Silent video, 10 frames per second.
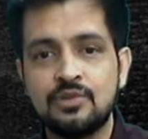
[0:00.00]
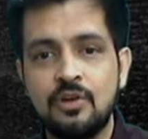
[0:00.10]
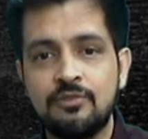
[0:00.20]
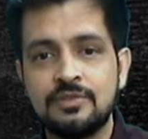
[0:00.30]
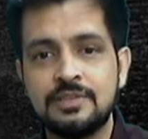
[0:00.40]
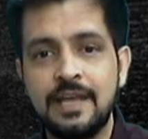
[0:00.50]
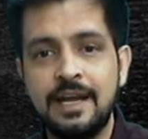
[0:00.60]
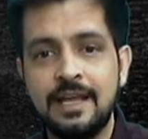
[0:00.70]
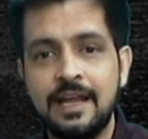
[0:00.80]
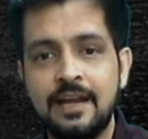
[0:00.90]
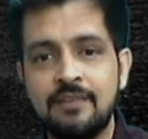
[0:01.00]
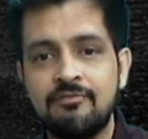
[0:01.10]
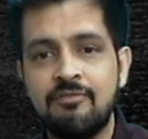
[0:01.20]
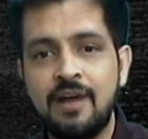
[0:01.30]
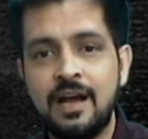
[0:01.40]
of Z
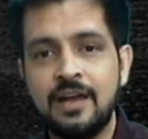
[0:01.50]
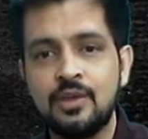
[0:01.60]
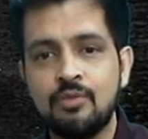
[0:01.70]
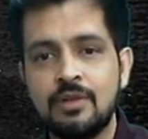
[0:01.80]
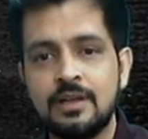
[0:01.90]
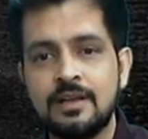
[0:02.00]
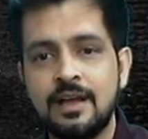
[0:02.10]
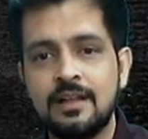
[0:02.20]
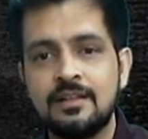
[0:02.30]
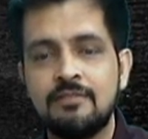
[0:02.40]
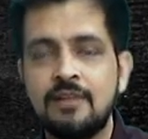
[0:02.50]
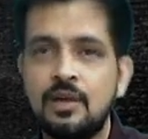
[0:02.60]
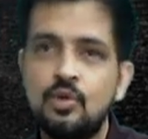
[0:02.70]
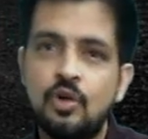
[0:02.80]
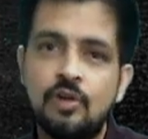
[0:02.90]
and Y, you will get the
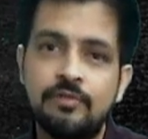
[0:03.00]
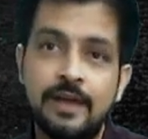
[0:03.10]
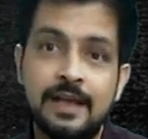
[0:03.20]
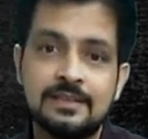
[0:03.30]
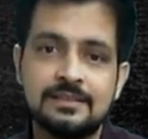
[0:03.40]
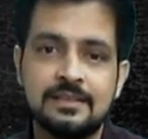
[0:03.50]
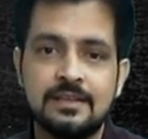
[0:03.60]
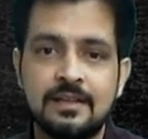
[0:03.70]
value of X.